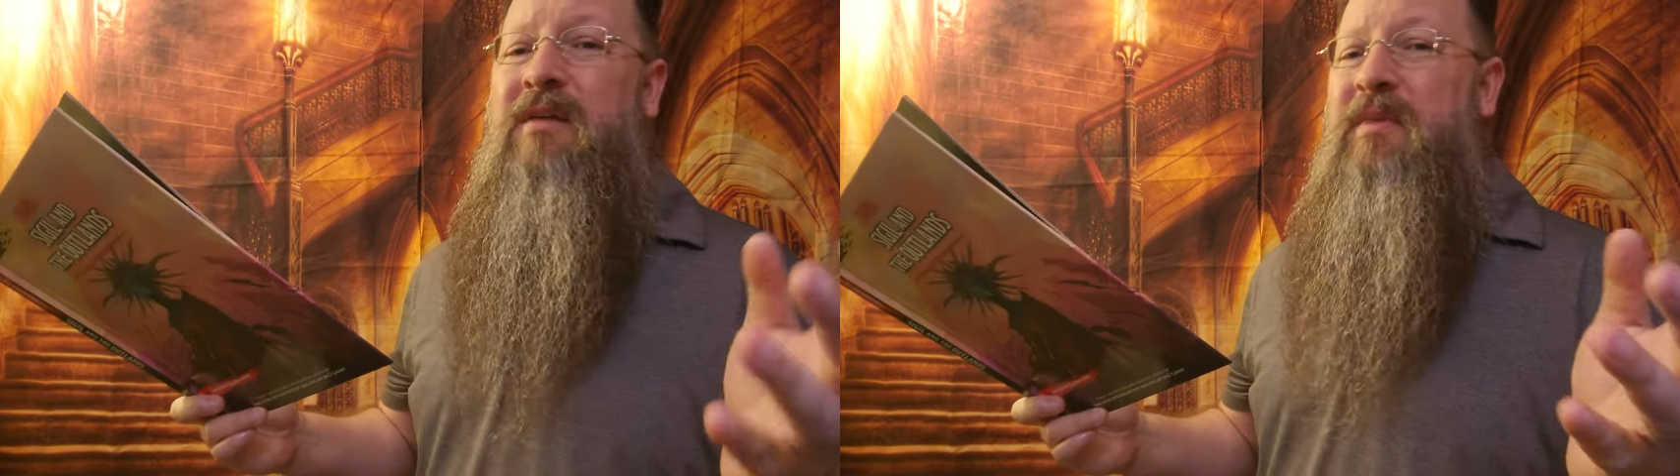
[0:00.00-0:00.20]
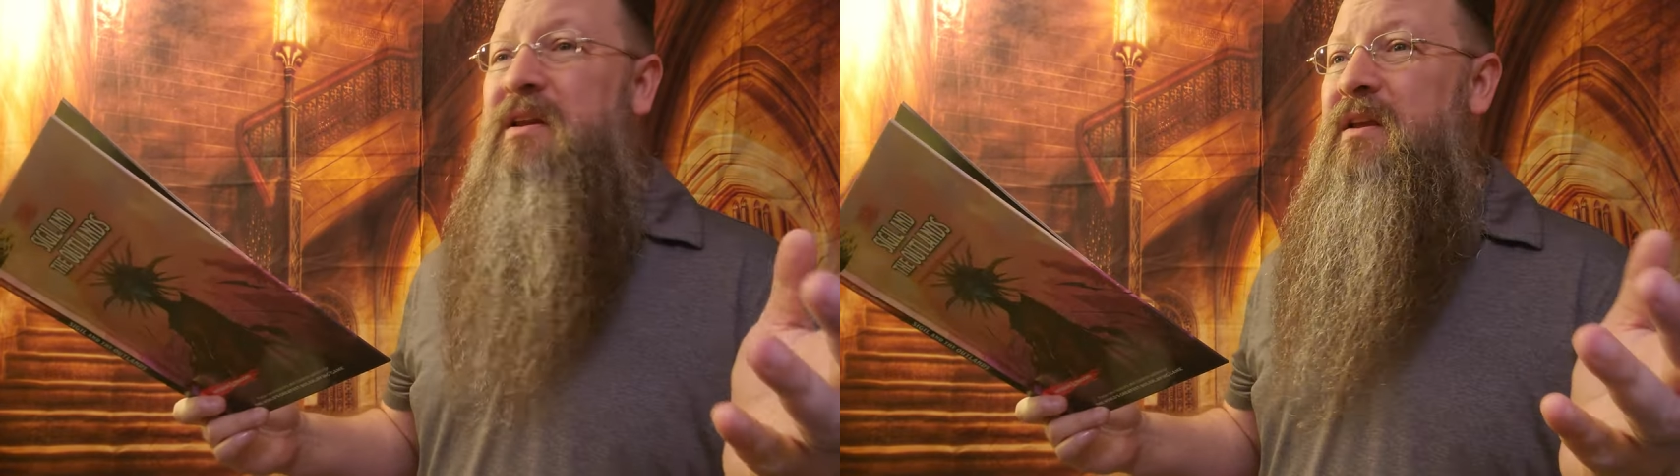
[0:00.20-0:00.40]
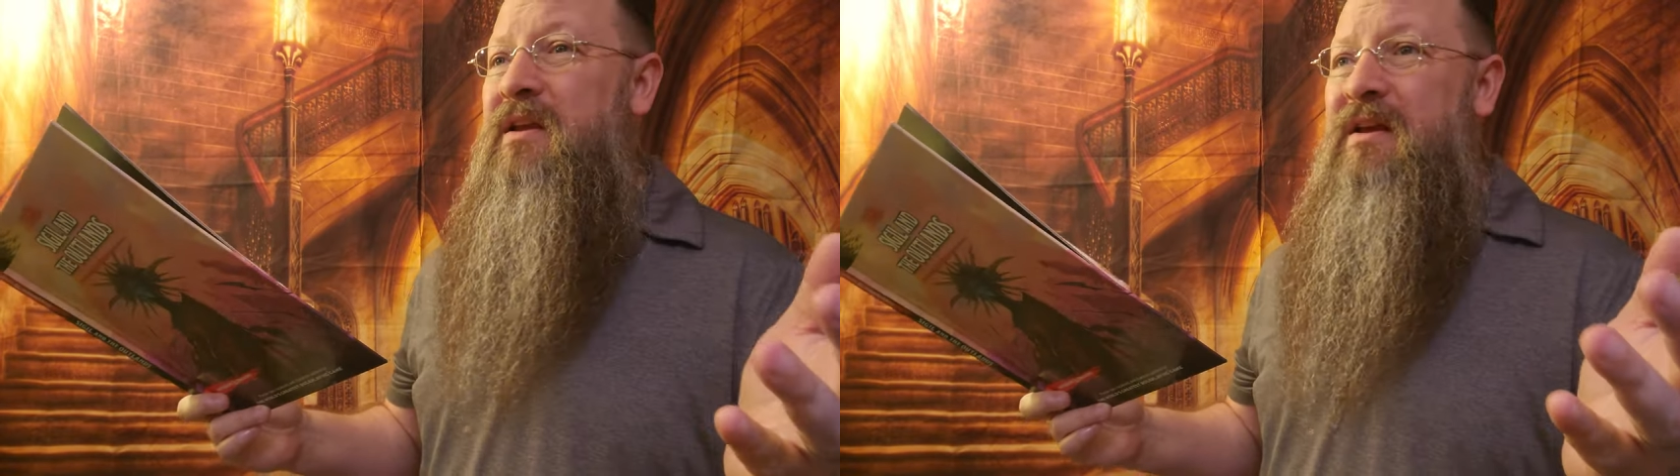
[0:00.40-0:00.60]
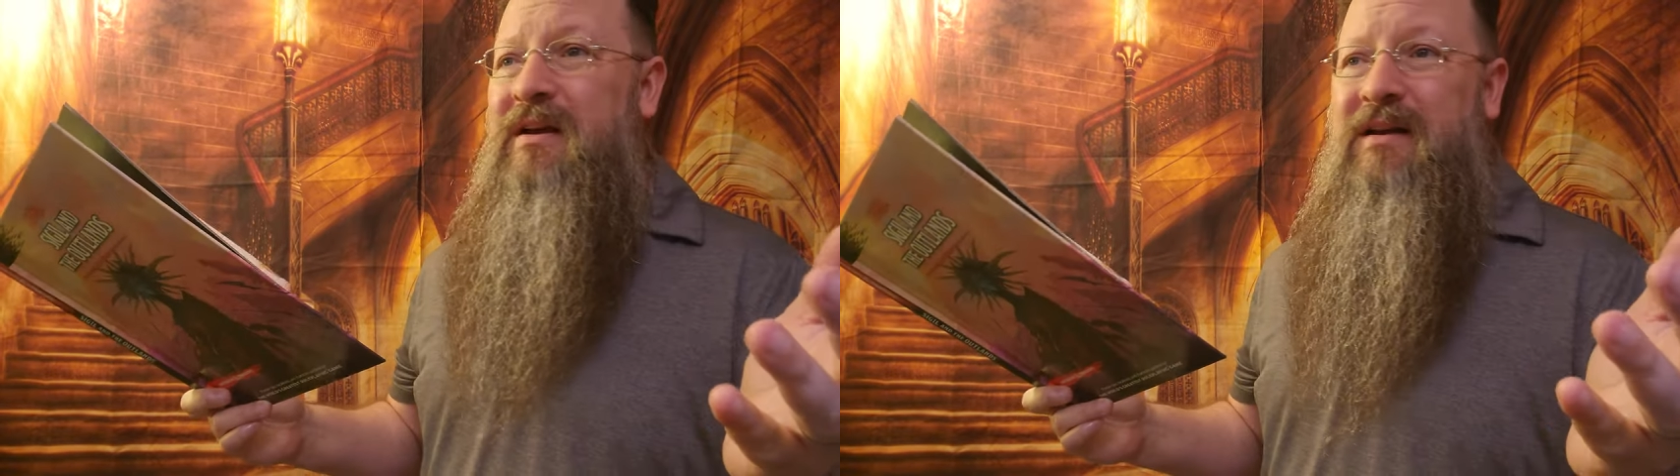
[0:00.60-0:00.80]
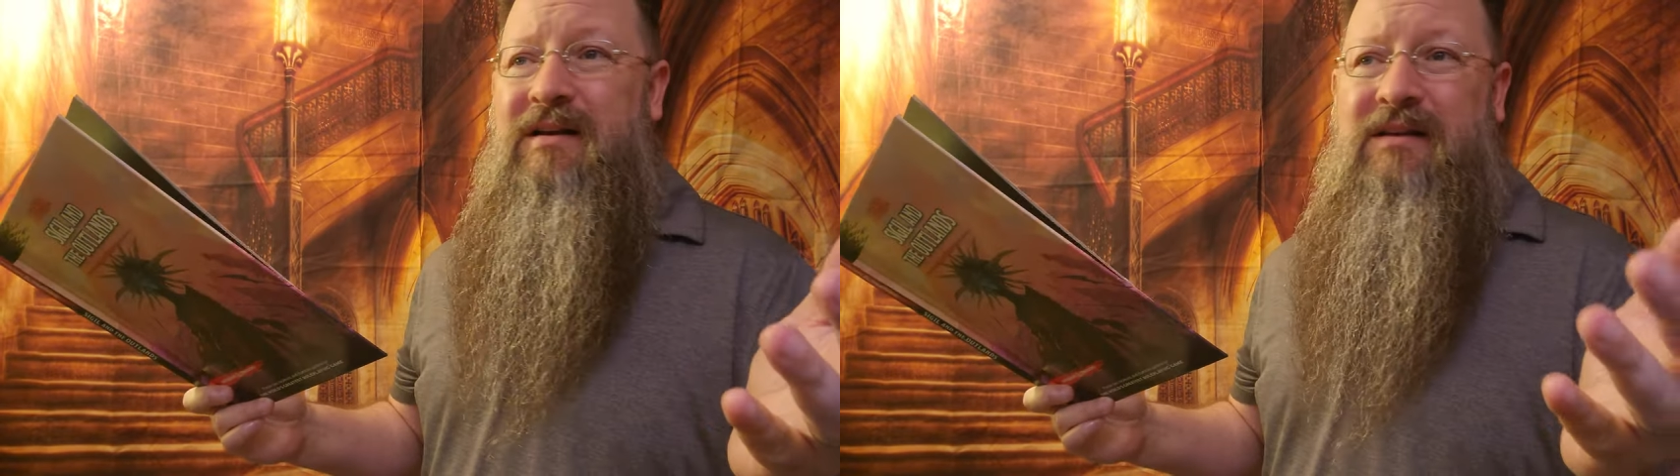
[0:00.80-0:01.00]
I mean,
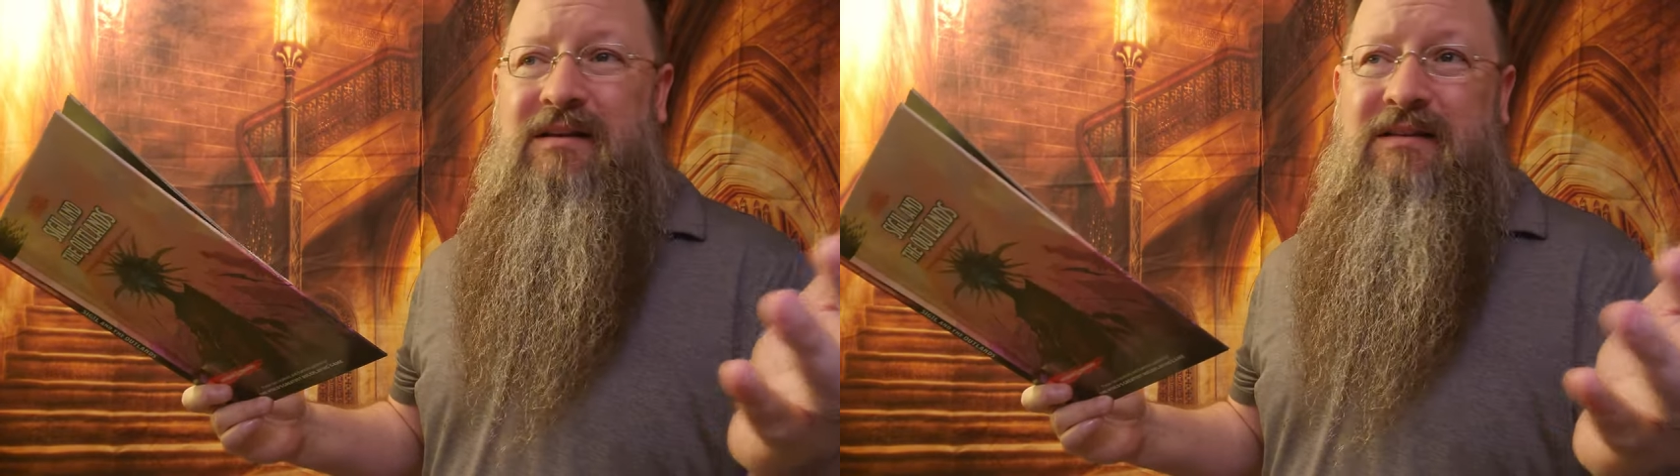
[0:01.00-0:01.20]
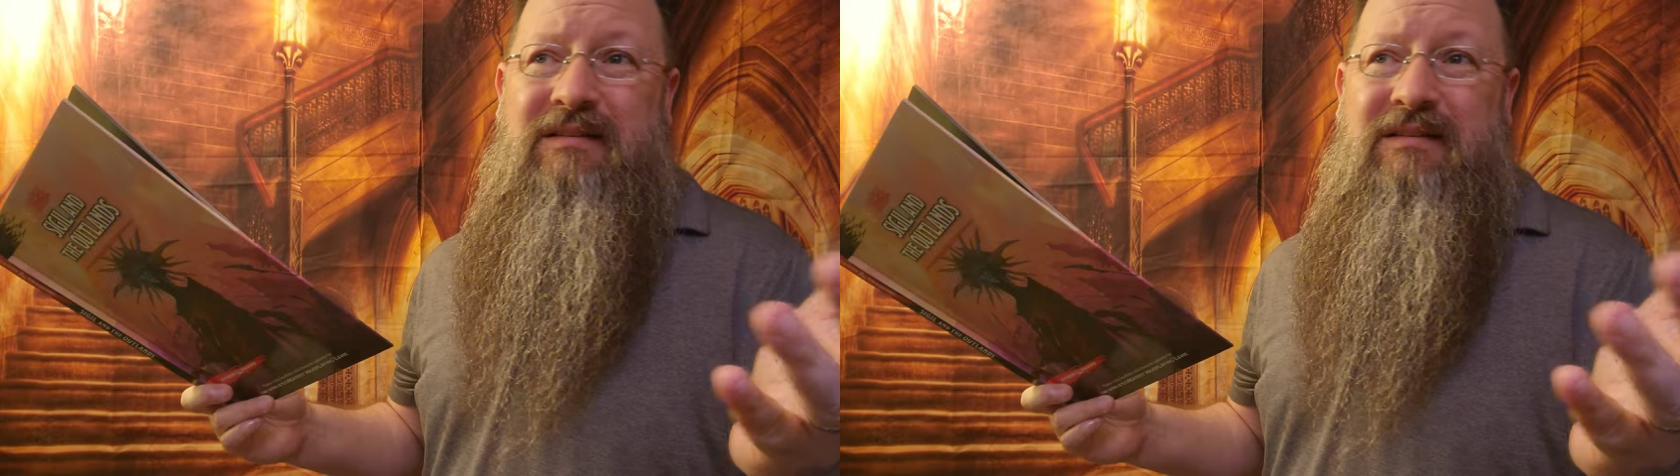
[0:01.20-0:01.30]
uh,